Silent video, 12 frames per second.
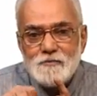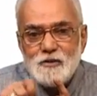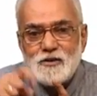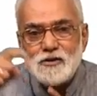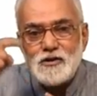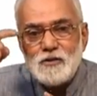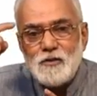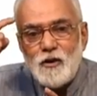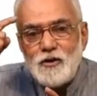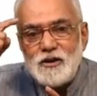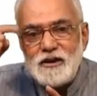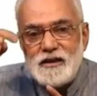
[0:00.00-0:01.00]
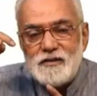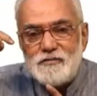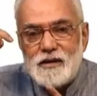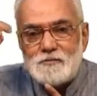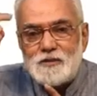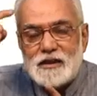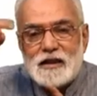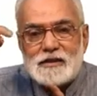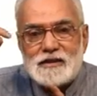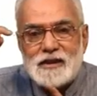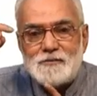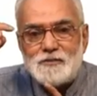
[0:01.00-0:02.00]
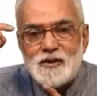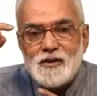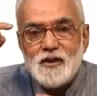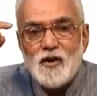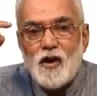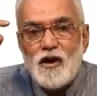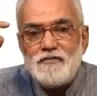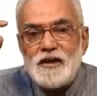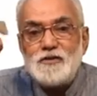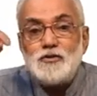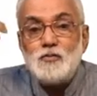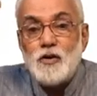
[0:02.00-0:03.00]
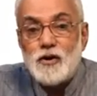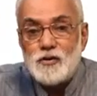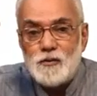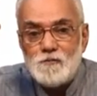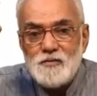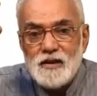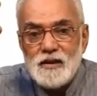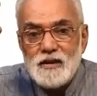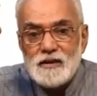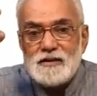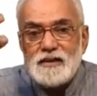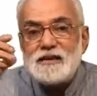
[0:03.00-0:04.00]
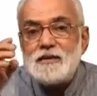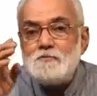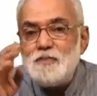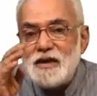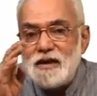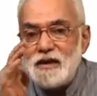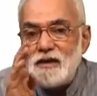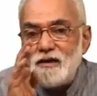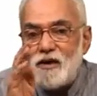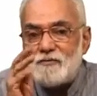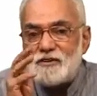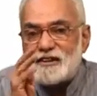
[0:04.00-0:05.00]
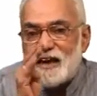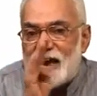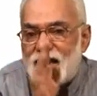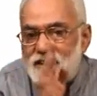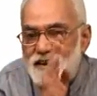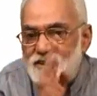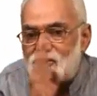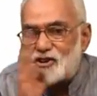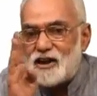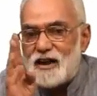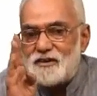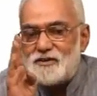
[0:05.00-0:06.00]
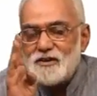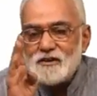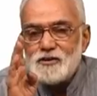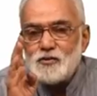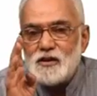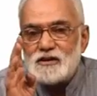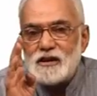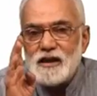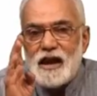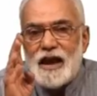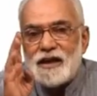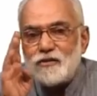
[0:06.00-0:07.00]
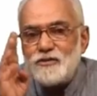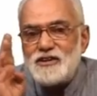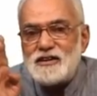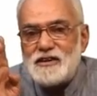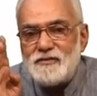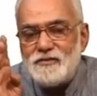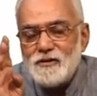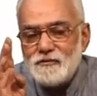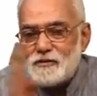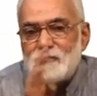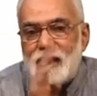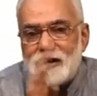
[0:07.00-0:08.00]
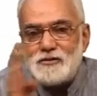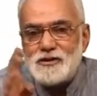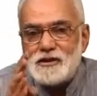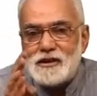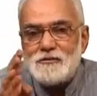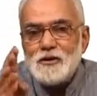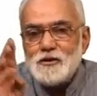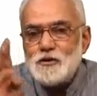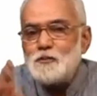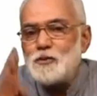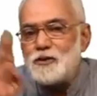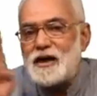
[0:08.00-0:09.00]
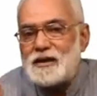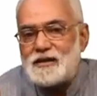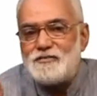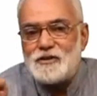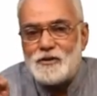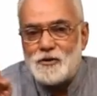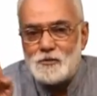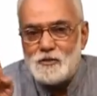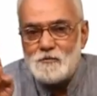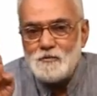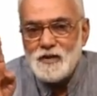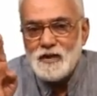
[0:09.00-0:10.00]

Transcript: Because you have already developed the concept of a tomorrow. This is the beginning of a psychic change towards acquisitive, from acquisitive to productive economy.